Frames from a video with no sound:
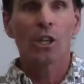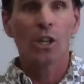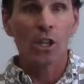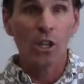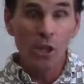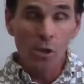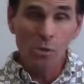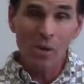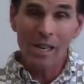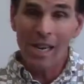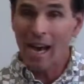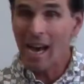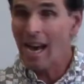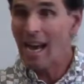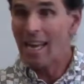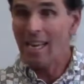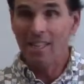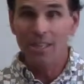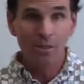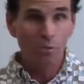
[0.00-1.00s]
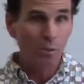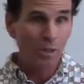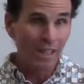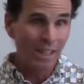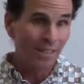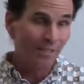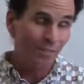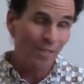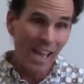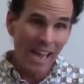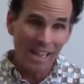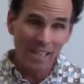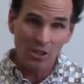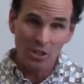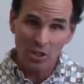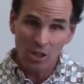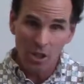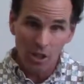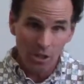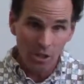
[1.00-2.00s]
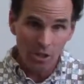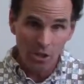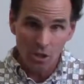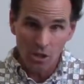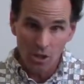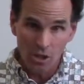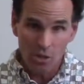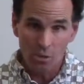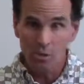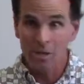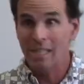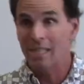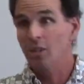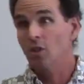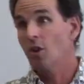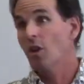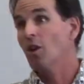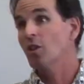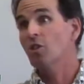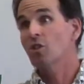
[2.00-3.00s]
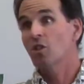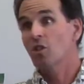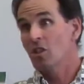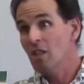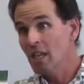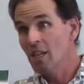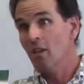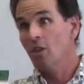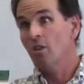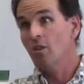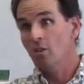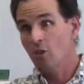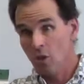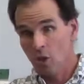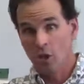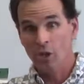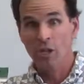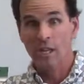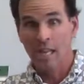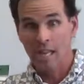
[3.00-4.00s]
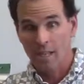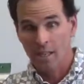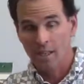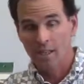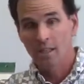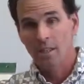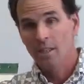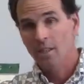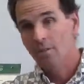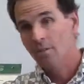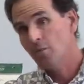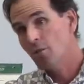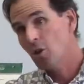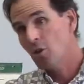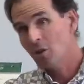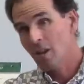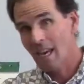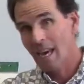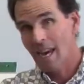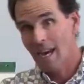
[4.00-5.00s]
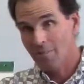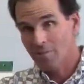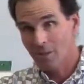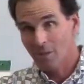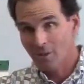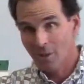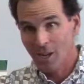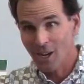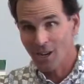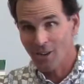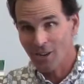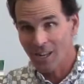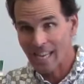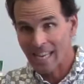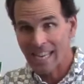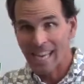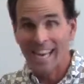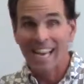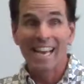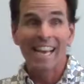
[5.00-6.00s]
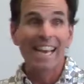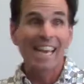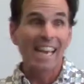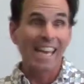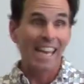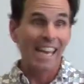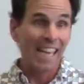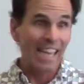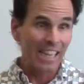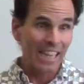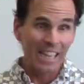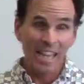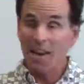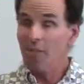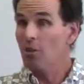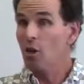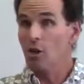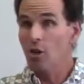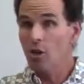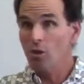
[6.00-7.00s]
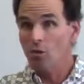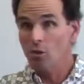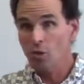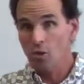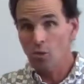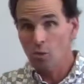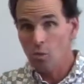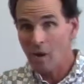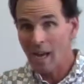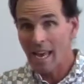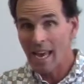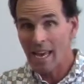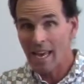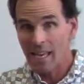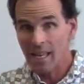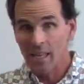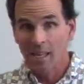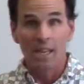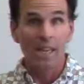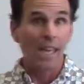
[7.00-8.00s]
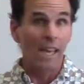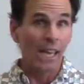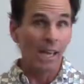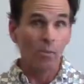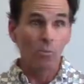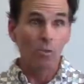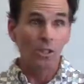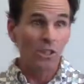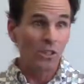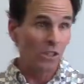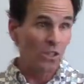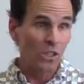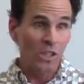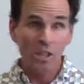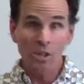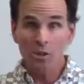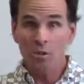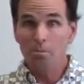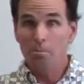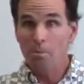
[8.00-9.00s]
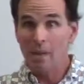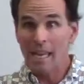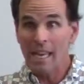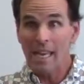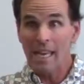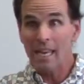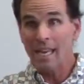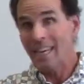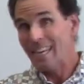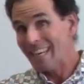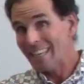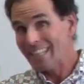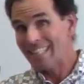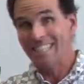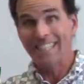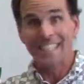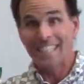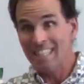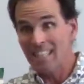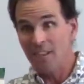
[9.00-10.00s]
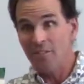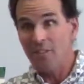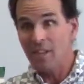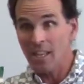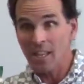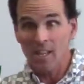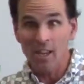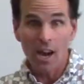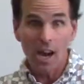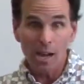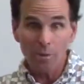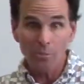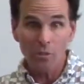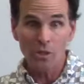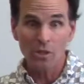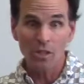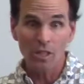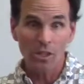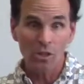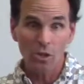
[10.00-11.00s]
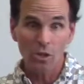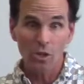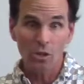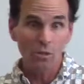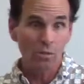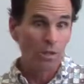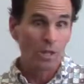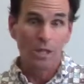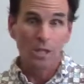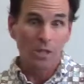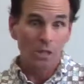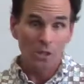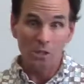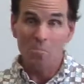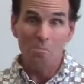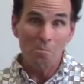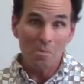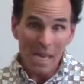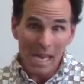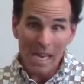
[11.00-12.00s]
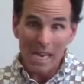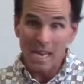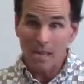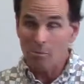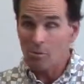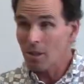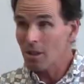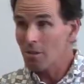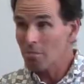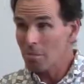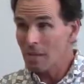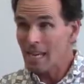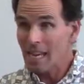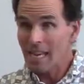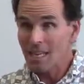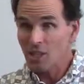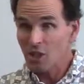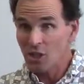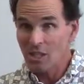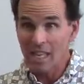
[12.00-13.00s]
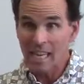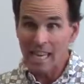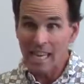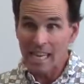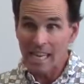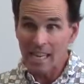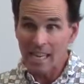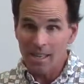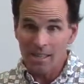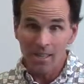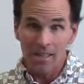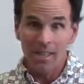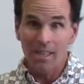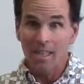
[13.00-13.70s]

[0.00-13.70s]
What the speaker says: You and I, with advanced college degrees, are still learning vocabulary. It never goes away. It would still be a significant obstacle to me with a PhD